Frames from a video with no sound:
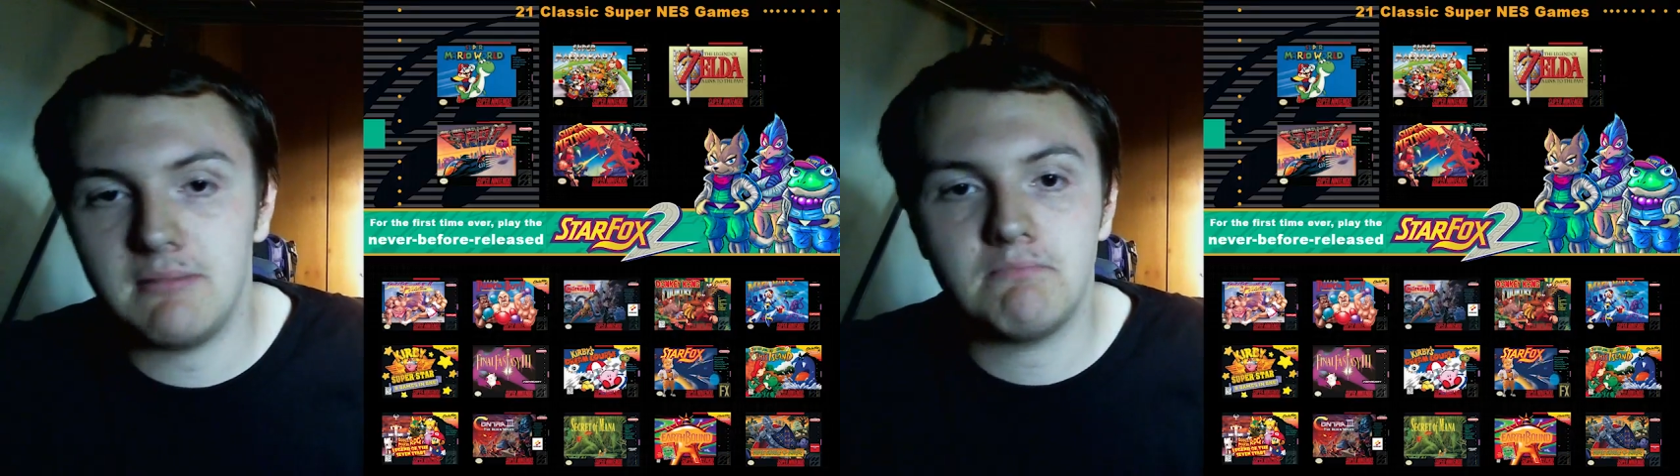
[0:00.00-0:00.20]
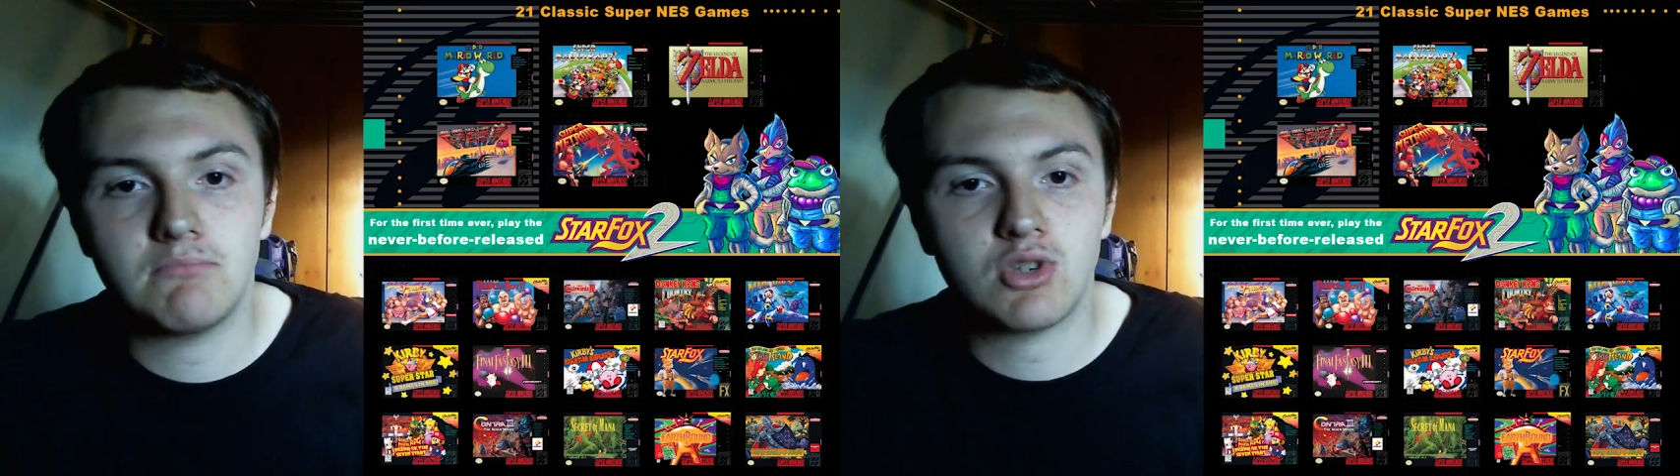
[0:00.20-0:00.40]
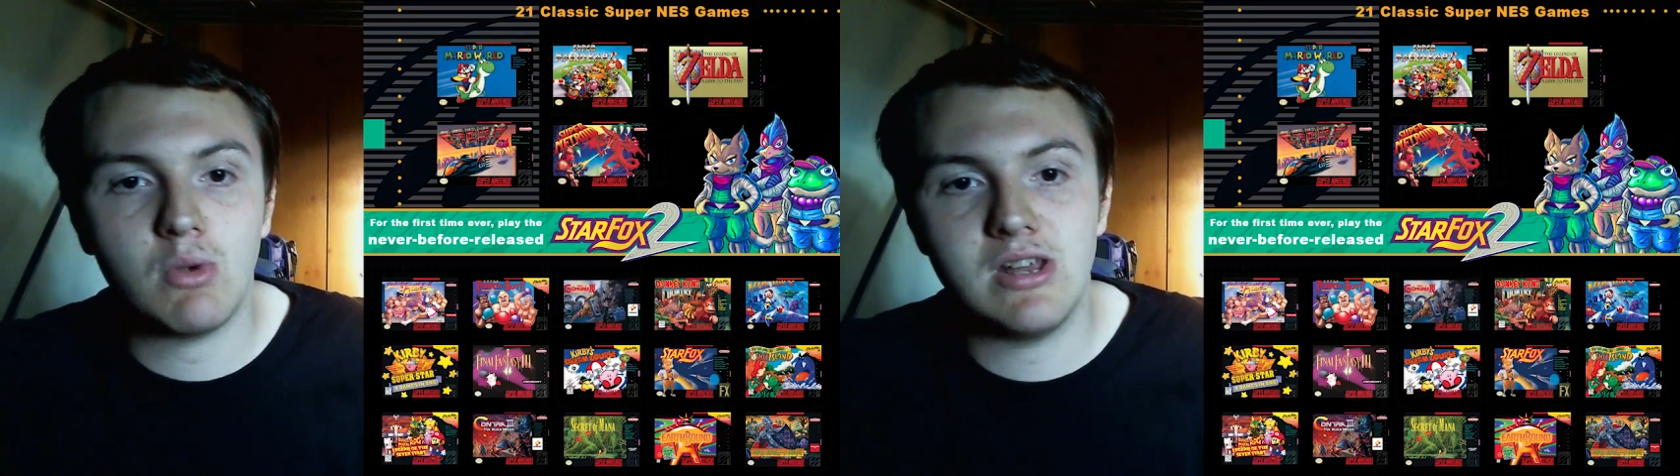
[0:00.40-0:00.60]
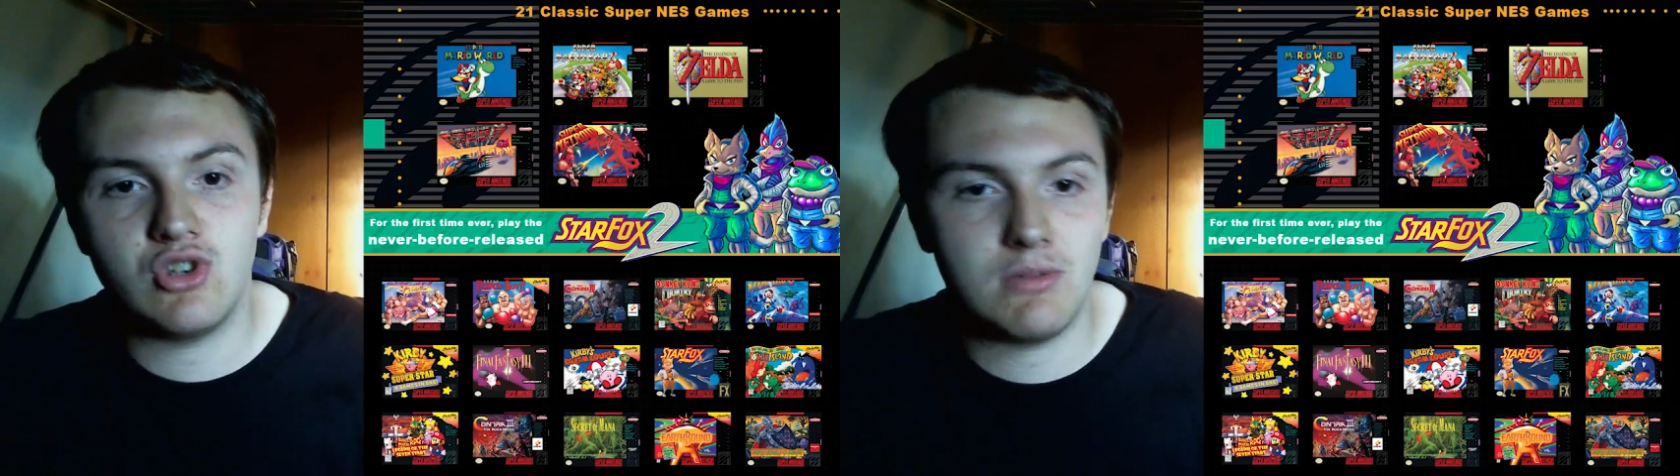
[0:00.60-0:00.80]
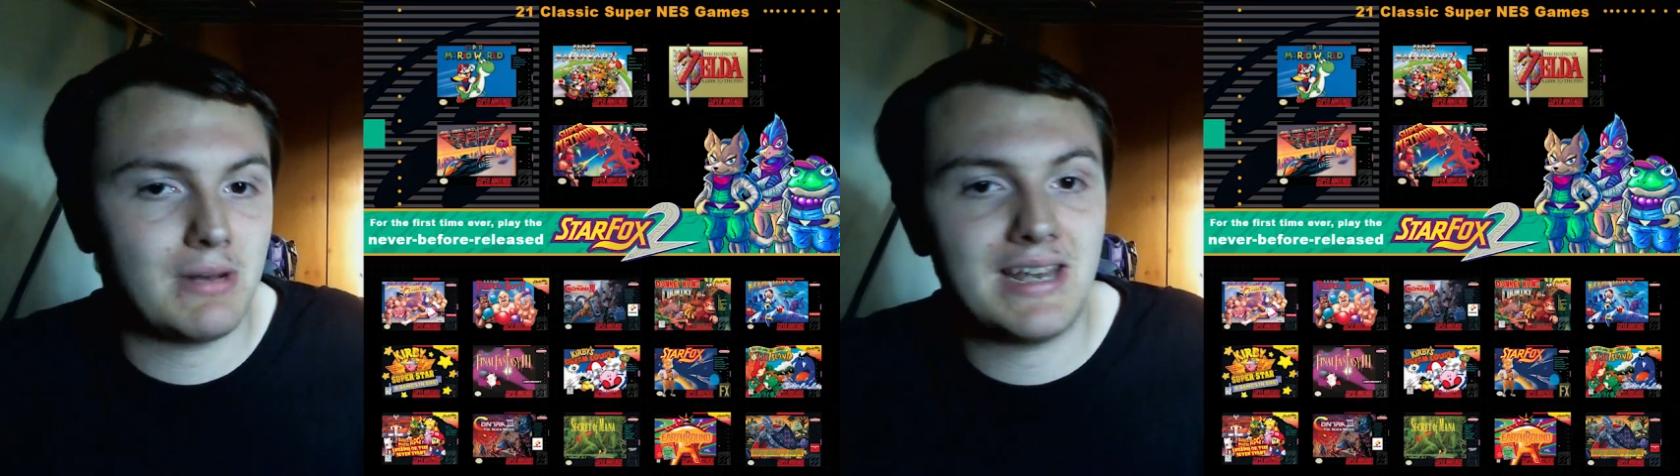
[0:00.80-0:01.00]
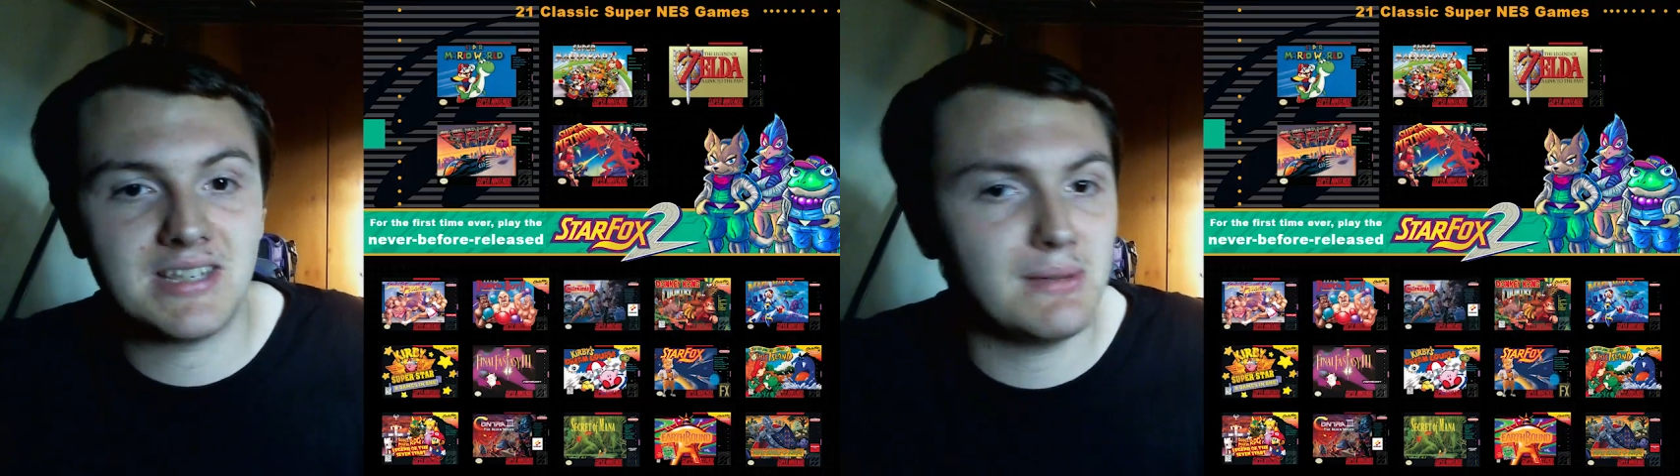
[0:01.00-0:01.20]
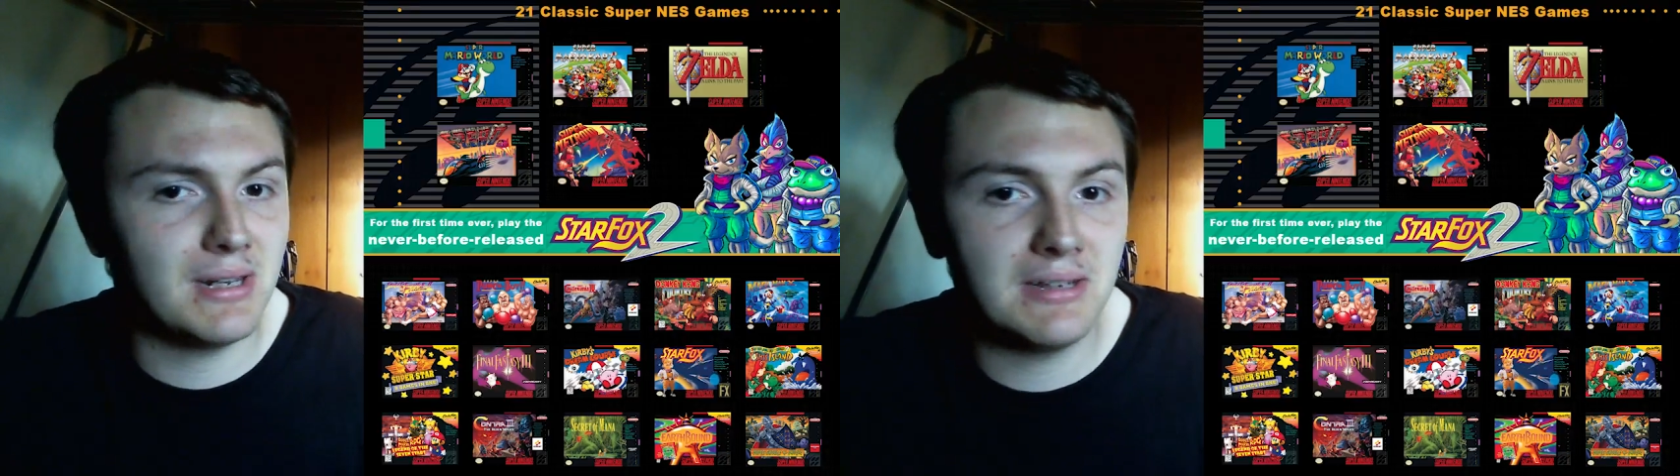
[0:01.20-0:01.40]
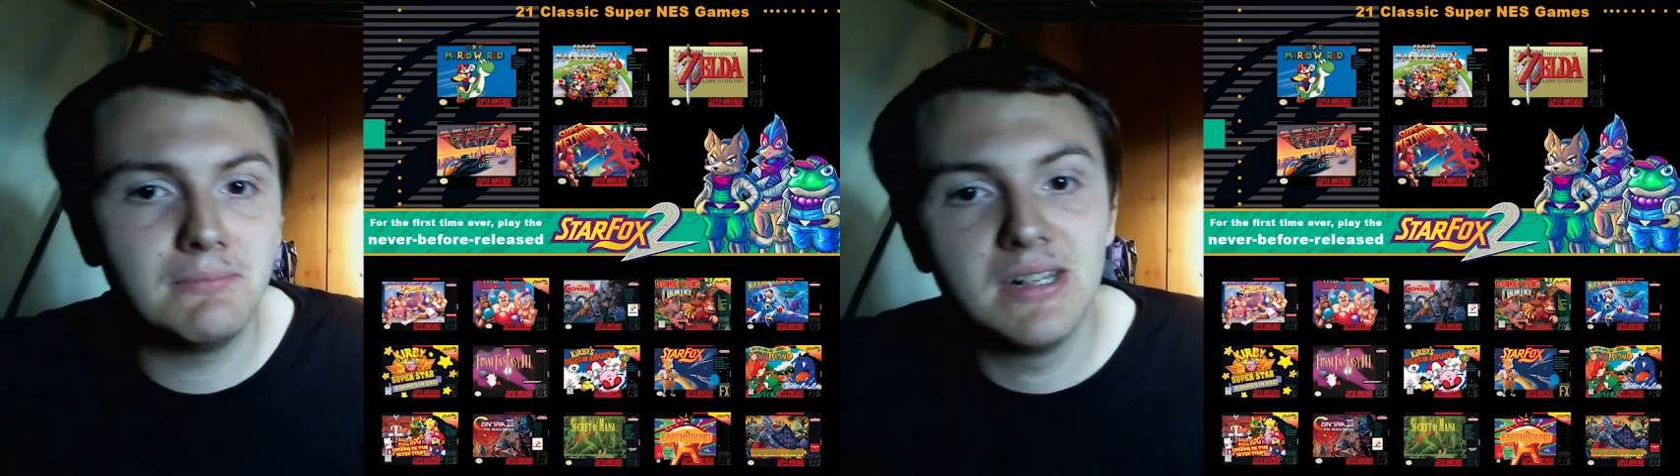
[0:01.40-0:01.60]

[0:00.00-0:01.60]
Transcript: Switch. It plays similar.